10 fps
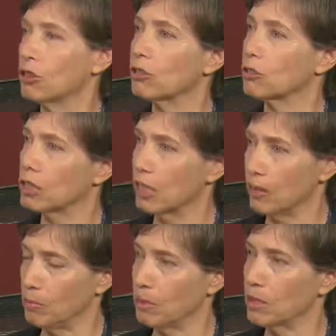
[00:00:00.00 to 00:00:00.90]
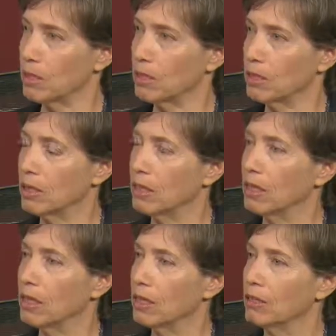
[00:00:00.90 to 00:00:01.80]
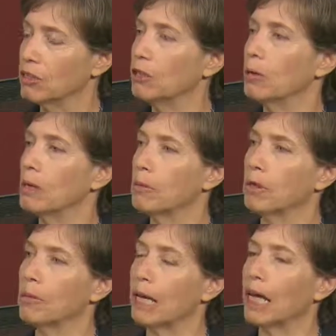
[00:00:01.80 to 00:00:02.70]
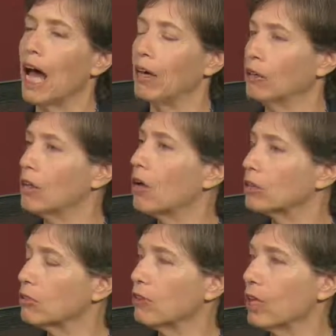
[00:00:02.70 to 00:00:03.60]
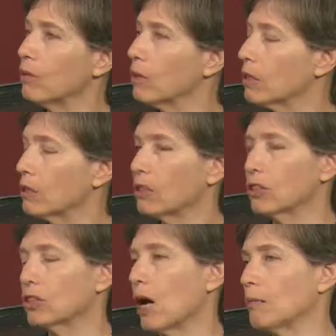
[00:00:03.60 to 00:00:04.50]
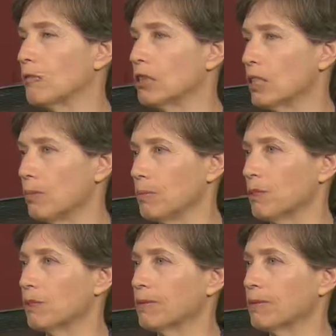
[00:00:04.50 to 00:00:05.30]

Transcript: or tips to people about how to cultivate, what are your top 3 tips?